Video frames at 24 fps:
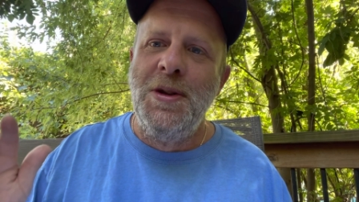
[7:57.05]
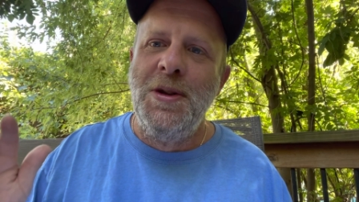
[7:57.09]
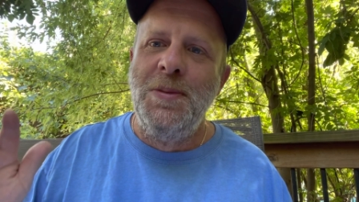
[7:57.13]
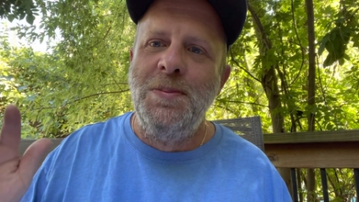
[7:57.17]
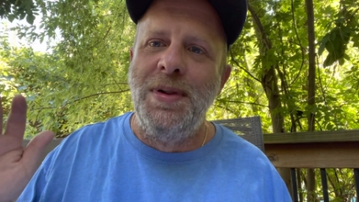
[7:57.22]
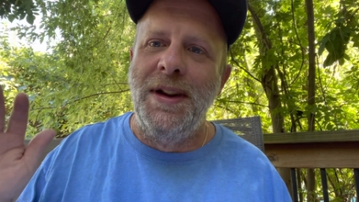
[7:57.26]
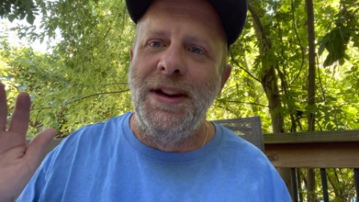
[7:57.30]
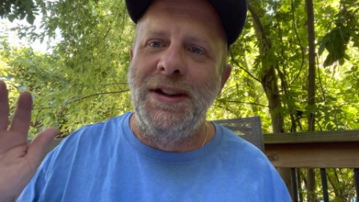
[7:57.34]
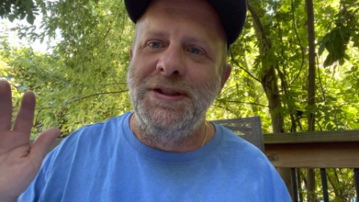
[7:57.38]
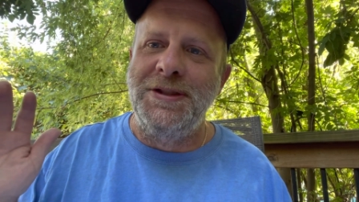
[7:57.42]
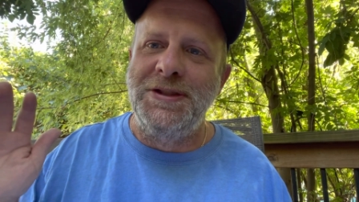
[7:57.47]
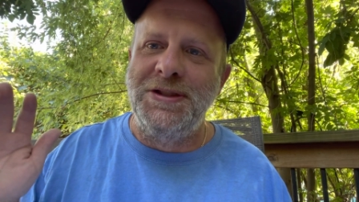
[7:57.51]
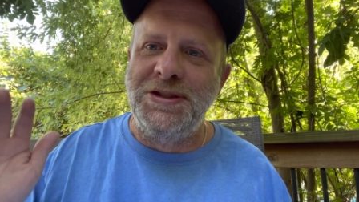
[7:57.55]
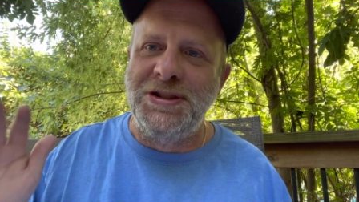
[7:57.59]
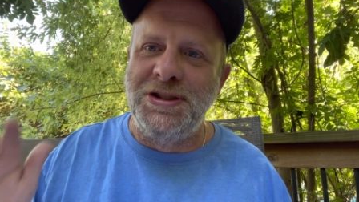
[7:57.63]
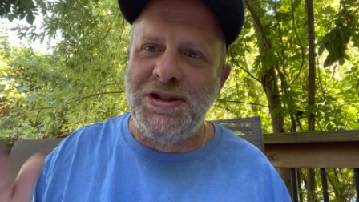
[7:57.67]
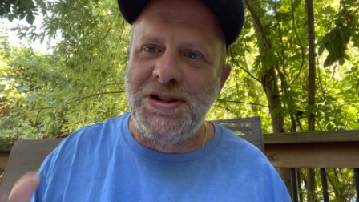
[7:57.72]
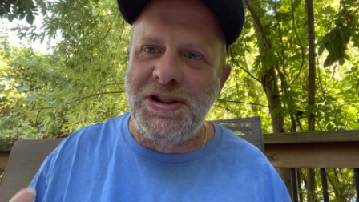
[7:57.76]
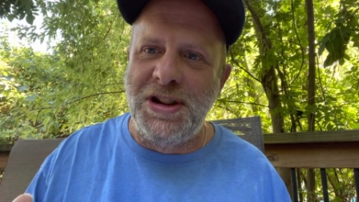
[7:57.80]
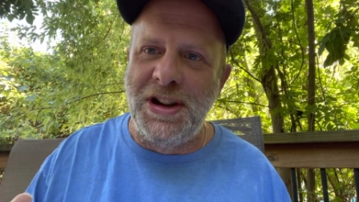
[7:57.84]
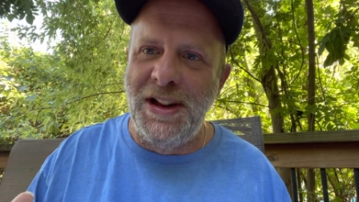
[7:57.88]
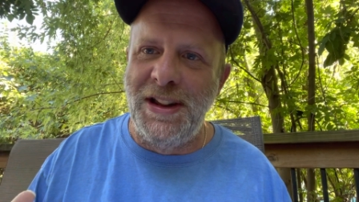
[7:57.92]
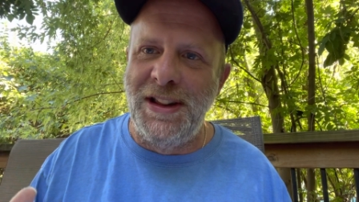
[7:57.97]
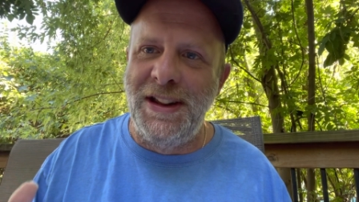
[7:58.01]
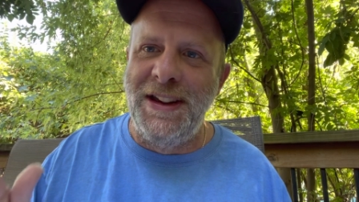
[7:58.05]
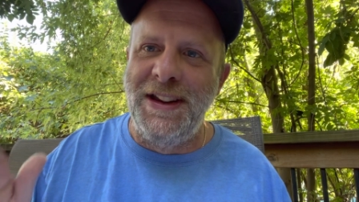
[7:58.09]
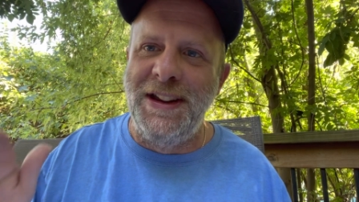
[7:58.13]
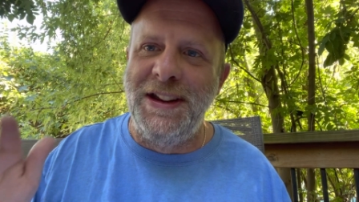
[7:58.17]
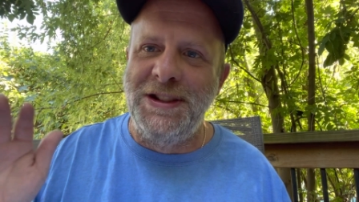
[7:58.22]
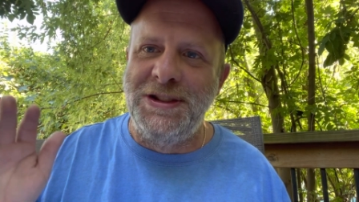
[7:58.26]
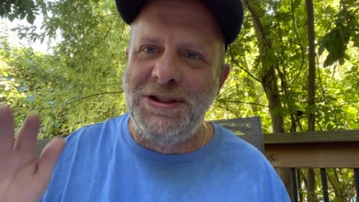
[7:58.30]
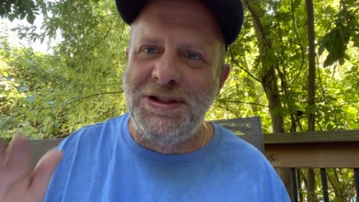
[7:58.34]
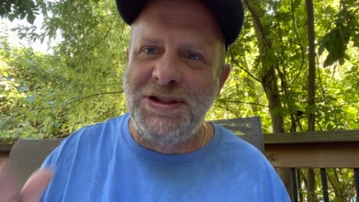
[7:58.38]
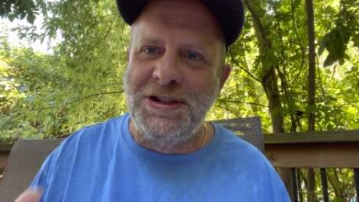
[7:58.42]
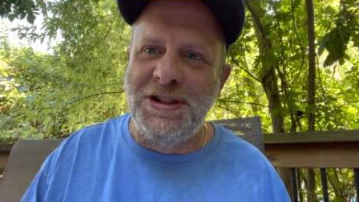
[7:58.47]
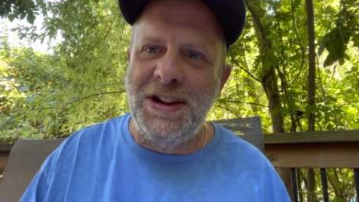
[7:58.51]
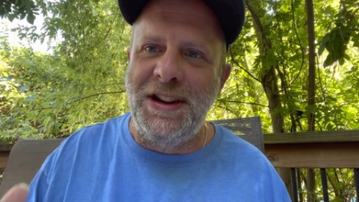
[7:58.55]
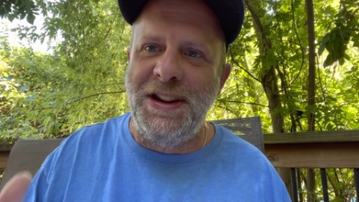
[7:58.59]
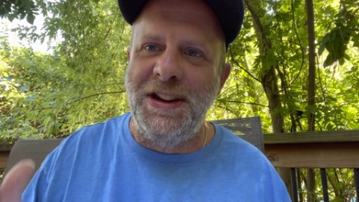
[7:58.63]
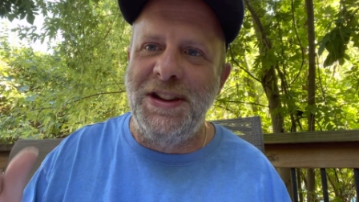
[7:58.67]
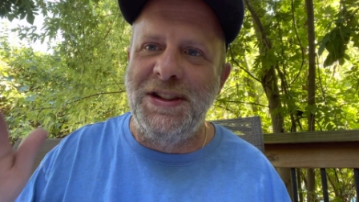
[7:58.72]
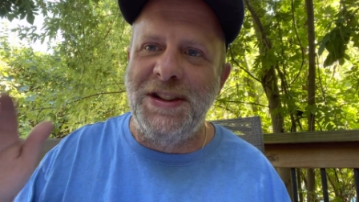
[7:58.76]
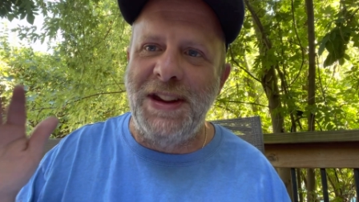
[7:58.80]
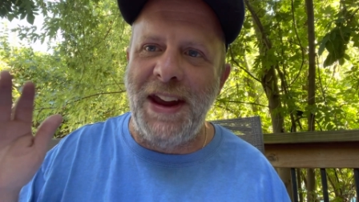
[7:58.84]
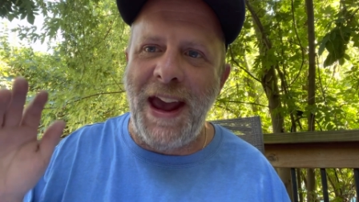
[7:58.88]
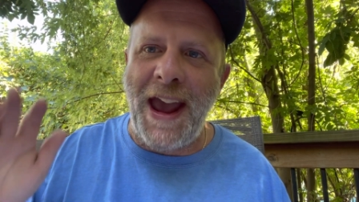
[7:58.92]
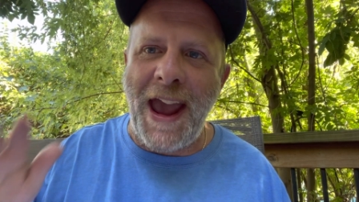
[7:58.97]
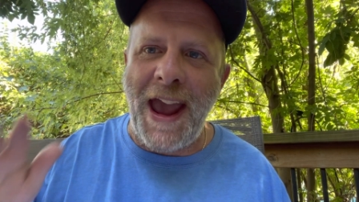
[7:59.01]
but chili
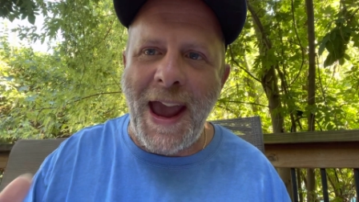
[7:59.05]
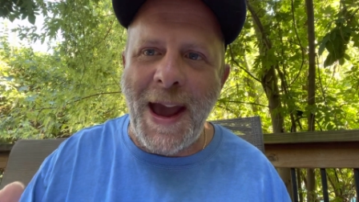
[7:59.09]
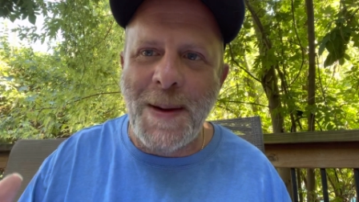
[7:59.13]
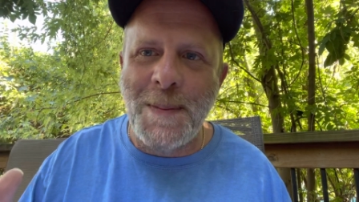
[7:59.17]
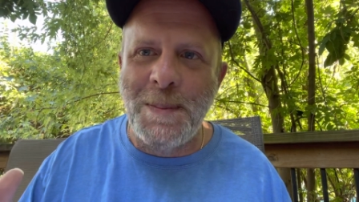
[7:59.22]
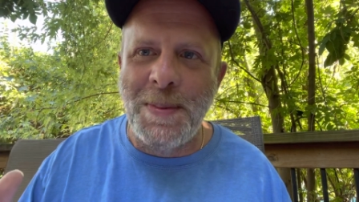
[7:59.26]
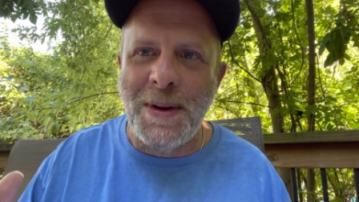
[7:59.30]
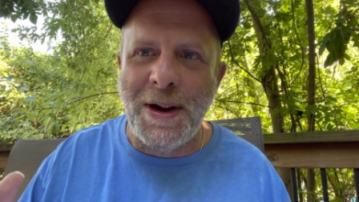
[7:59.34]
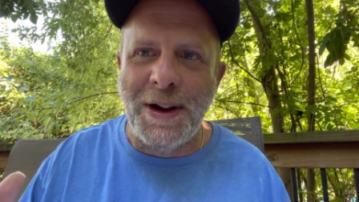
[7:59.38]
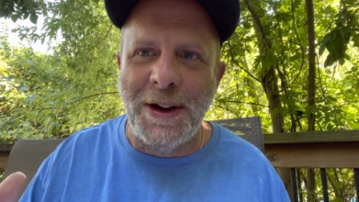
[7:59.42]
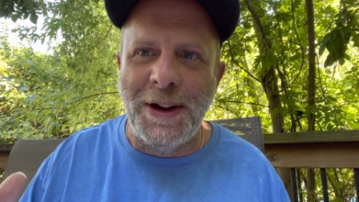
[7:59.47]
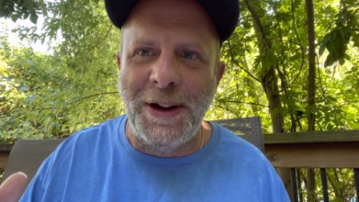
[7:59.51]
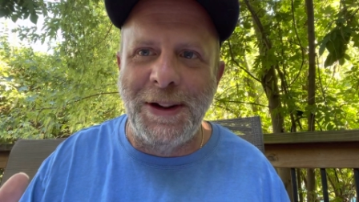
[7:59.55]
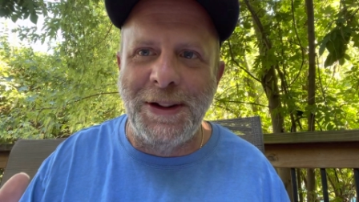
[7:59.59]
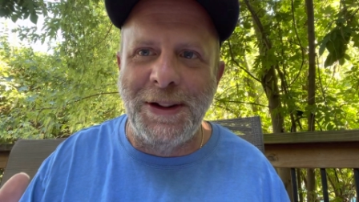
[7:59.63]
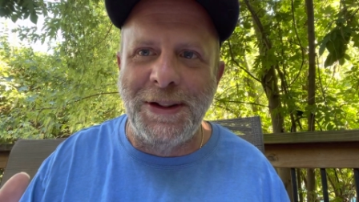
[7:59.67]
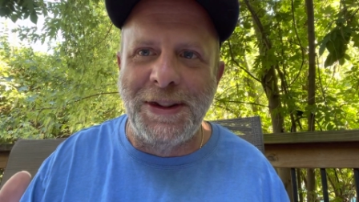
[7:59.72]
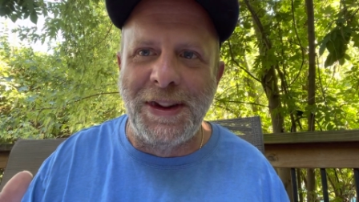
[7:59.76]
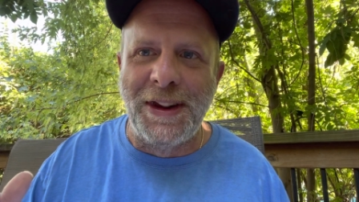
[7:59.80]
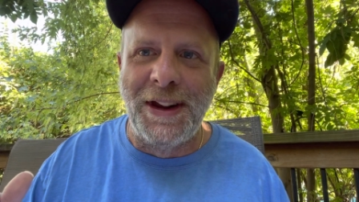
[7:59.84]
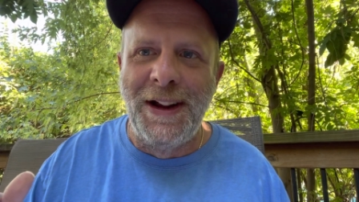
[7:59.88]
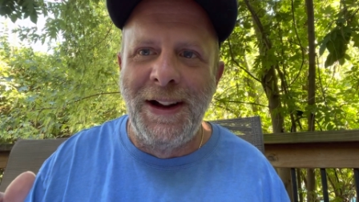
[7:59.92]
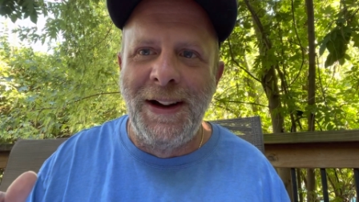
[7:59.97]
cheese hamburgers